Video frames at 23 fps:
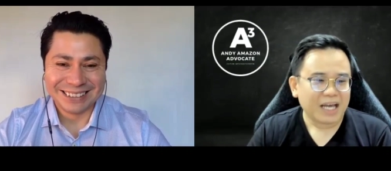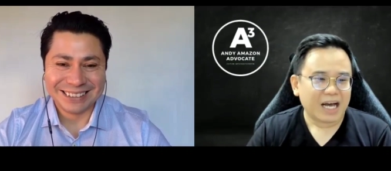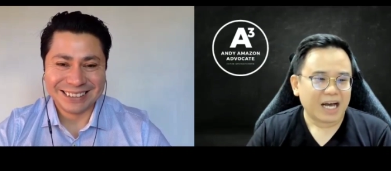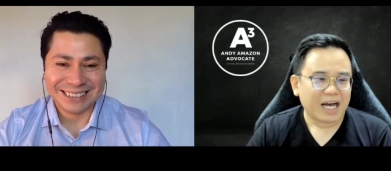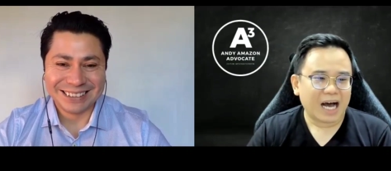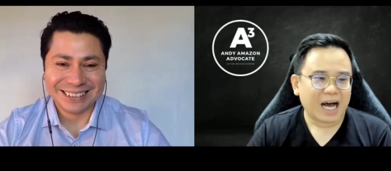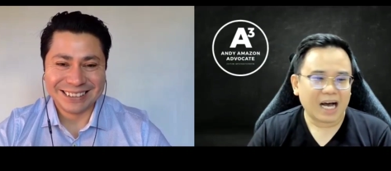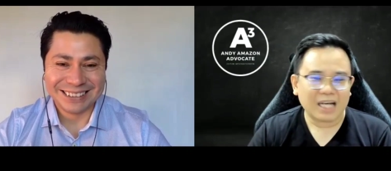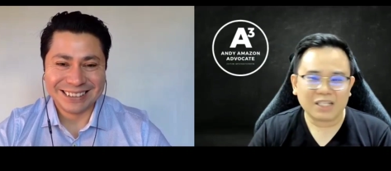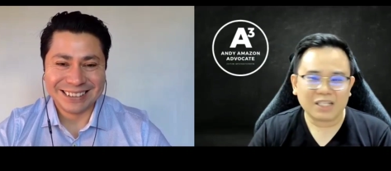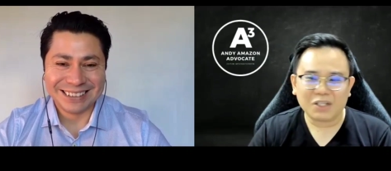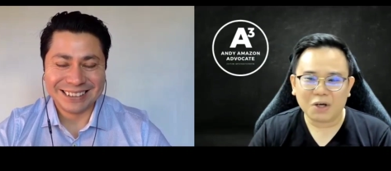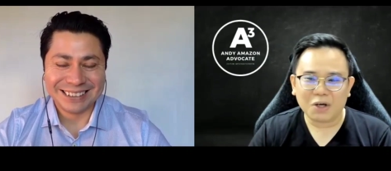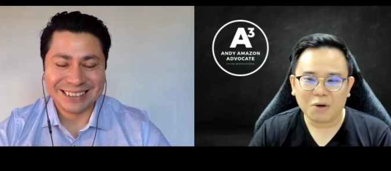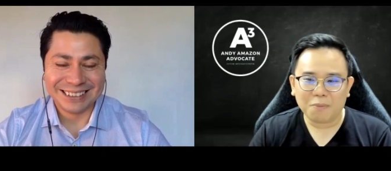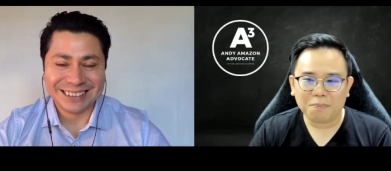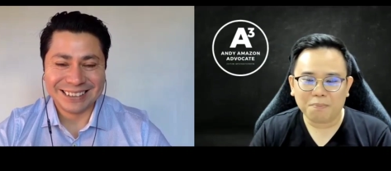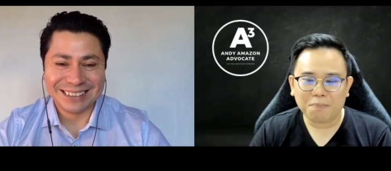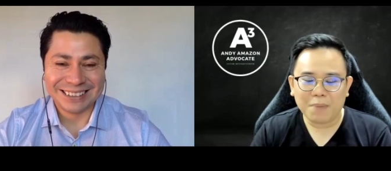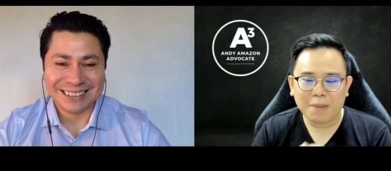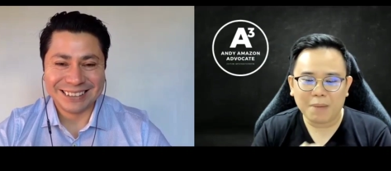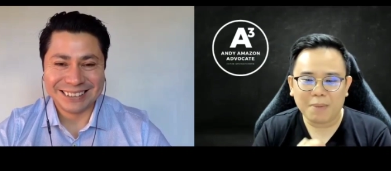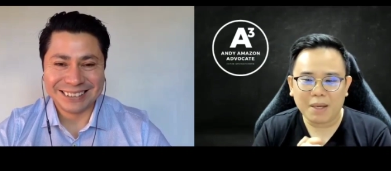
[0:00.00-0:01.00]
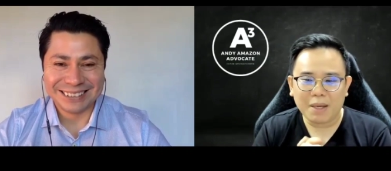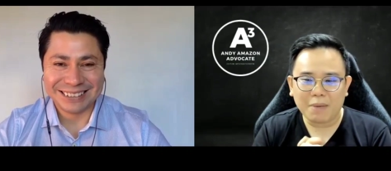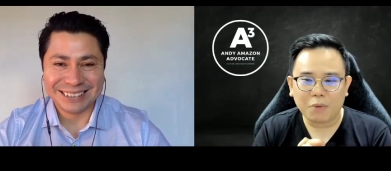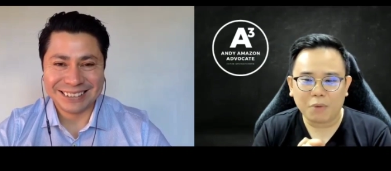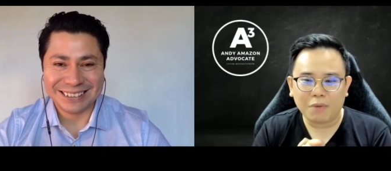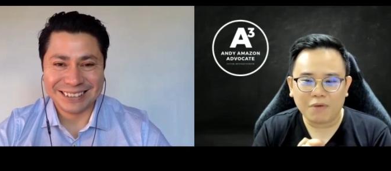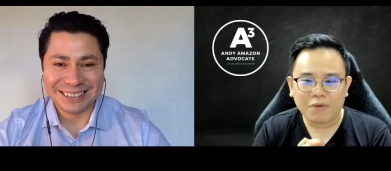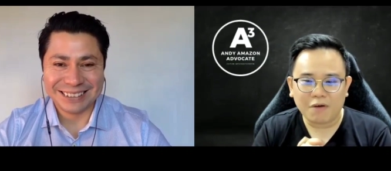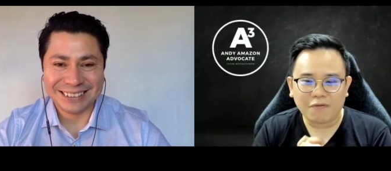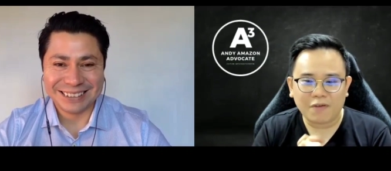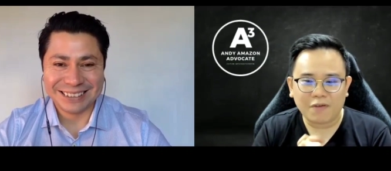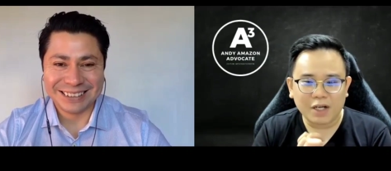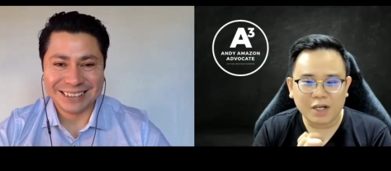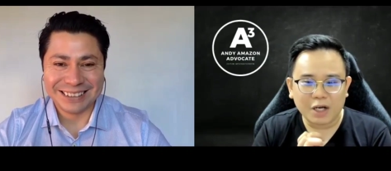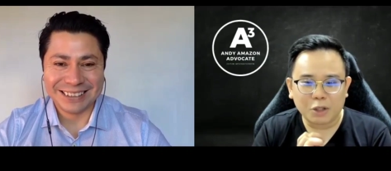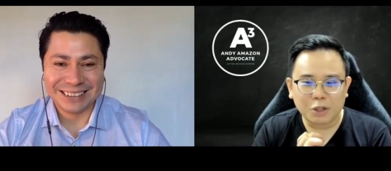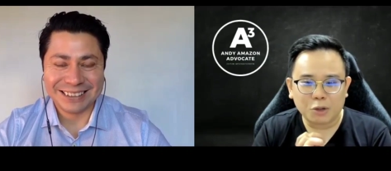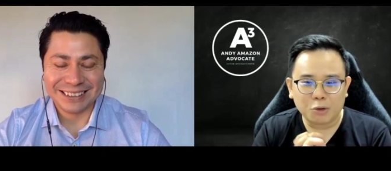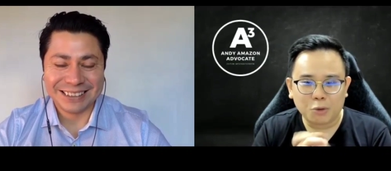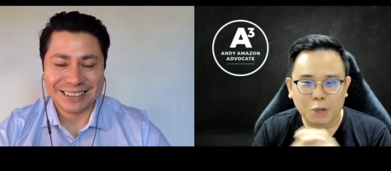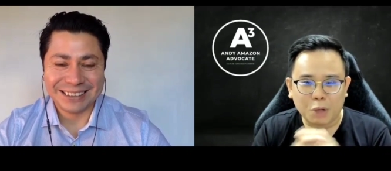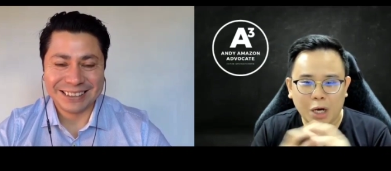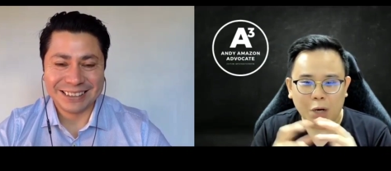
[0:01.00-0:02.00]
Speaker 1: Uh, so maybe without further
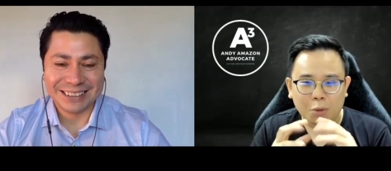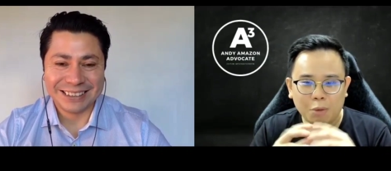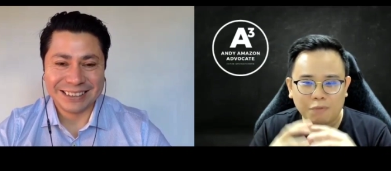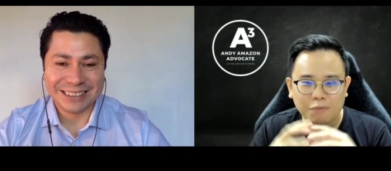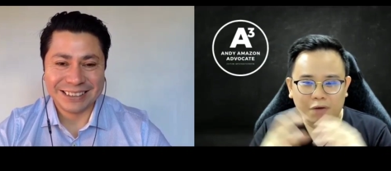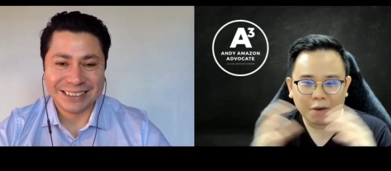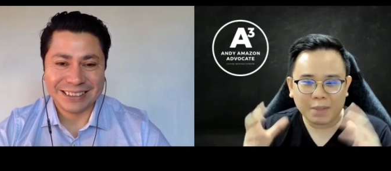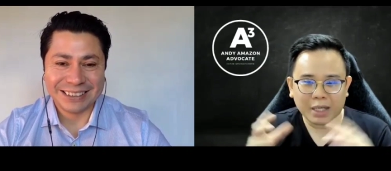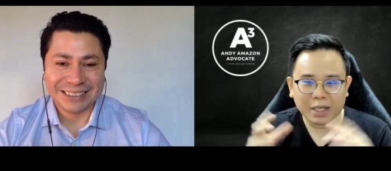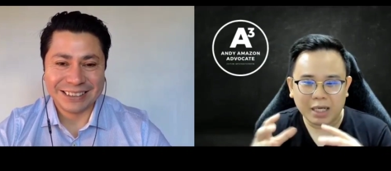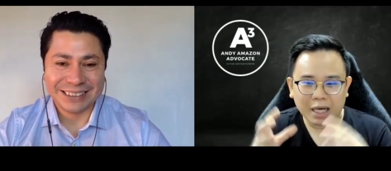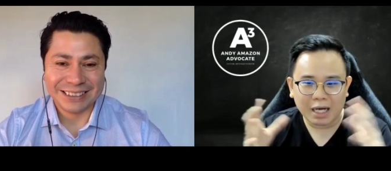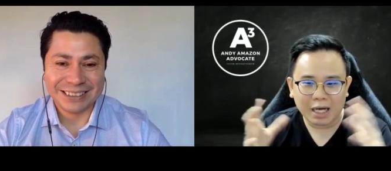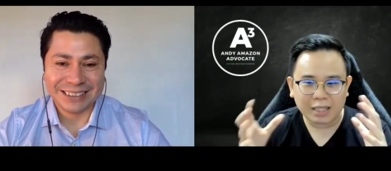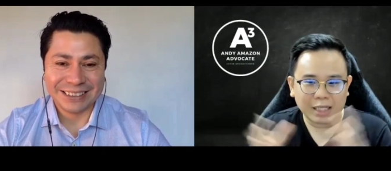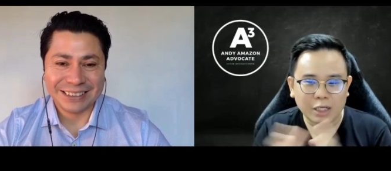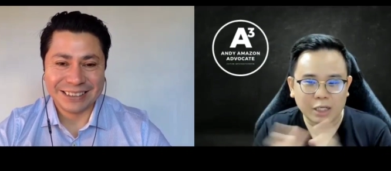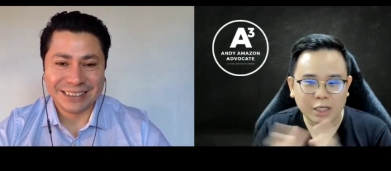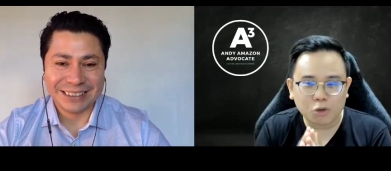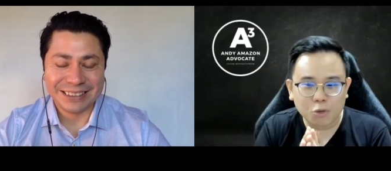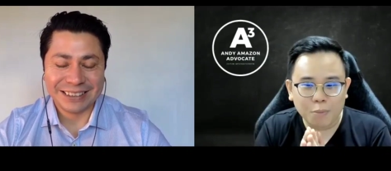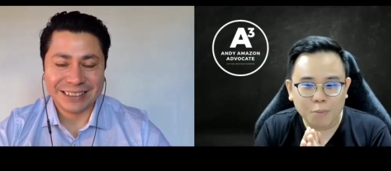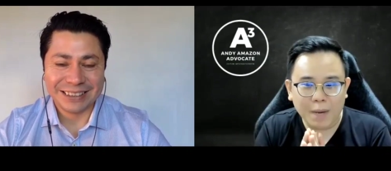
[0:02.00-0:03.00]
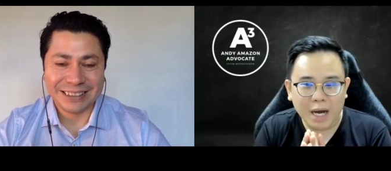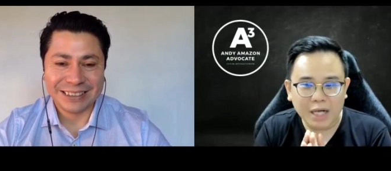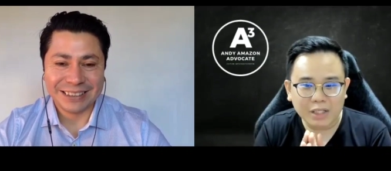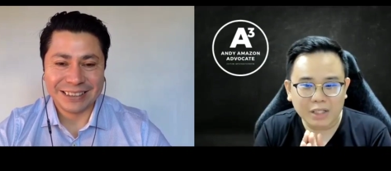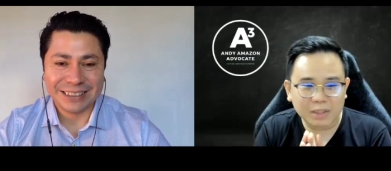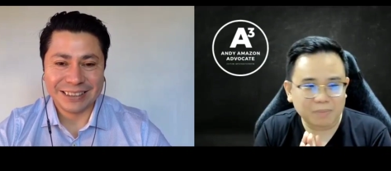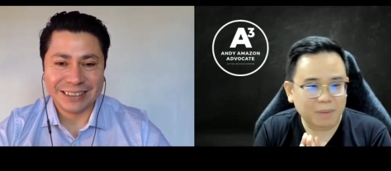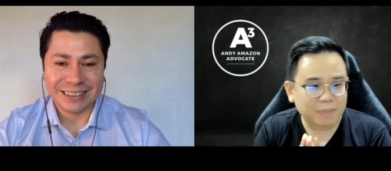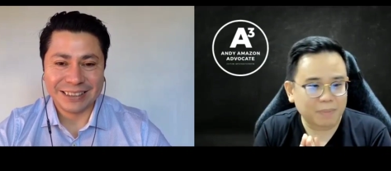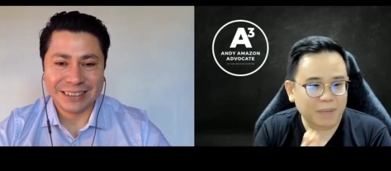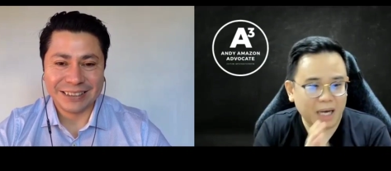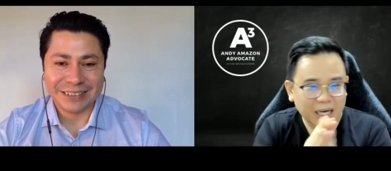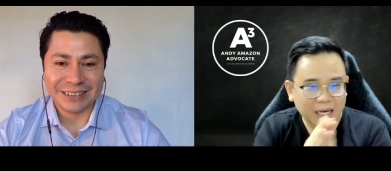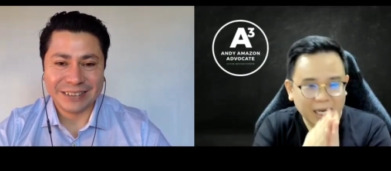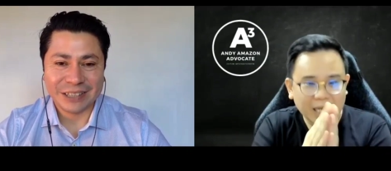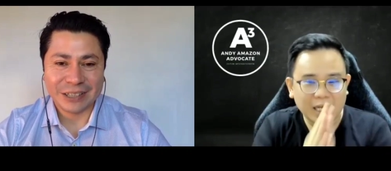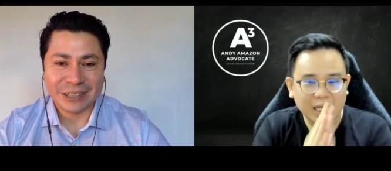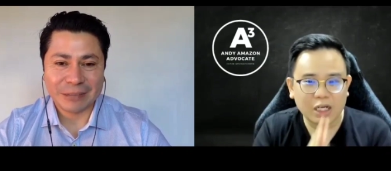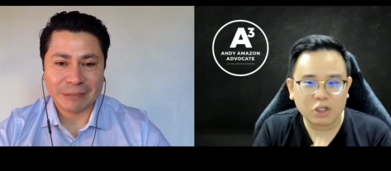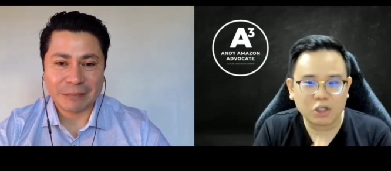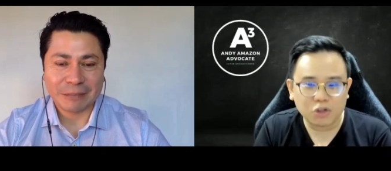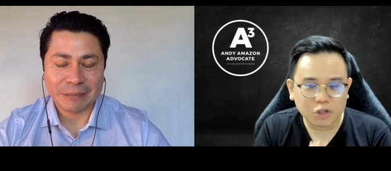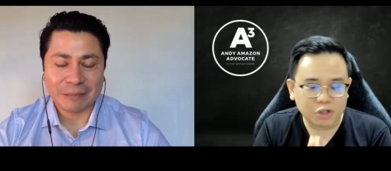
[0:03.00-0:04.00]
ado, uh, without me uh, saying too much, maybe I let him
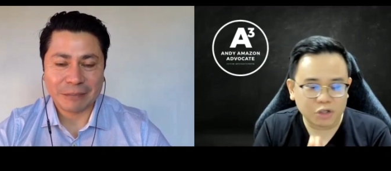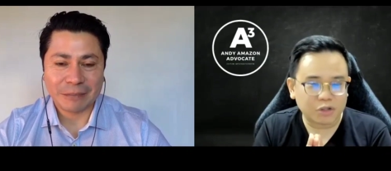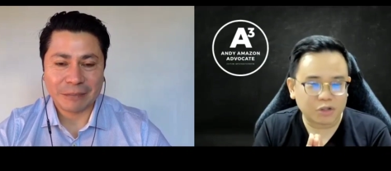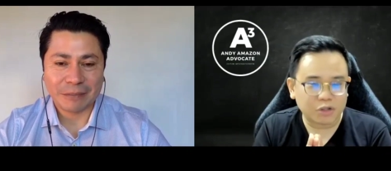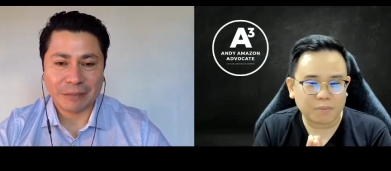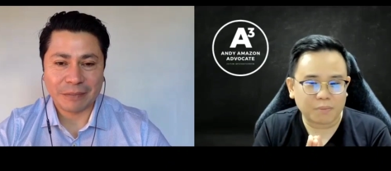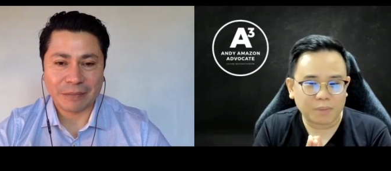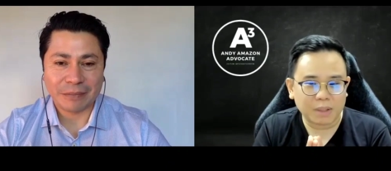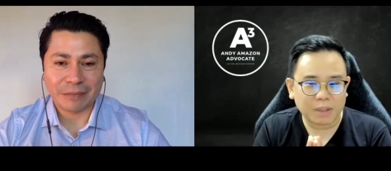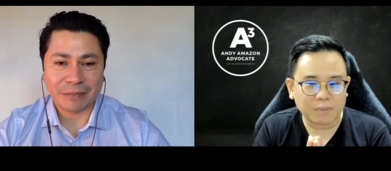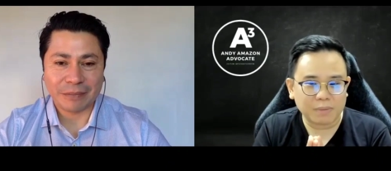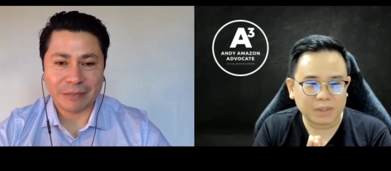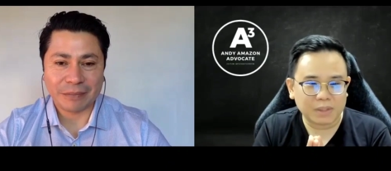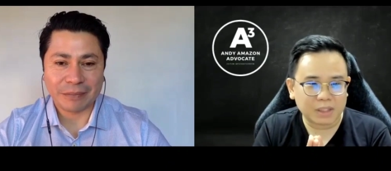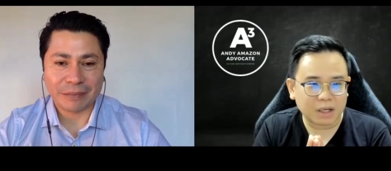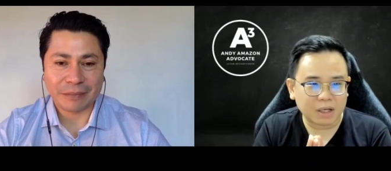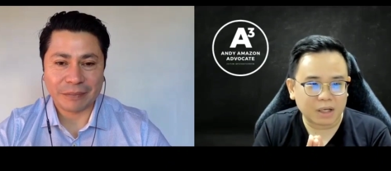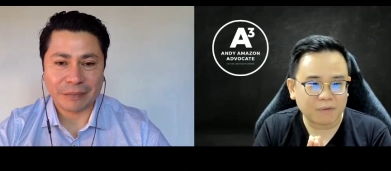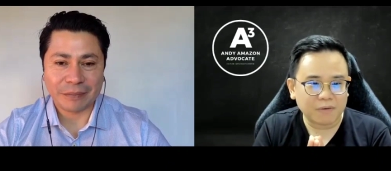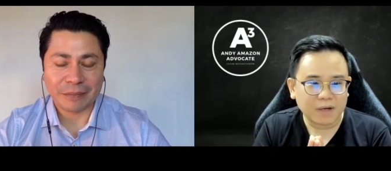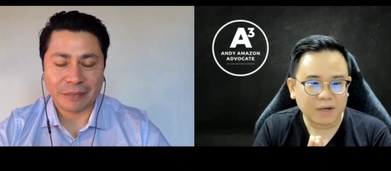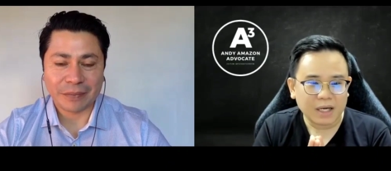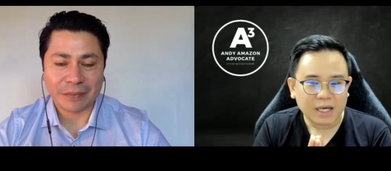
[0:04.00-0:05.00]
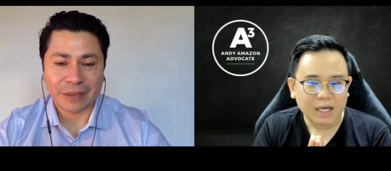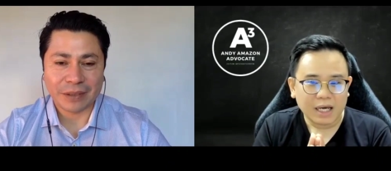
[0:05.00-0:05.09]
introduce himself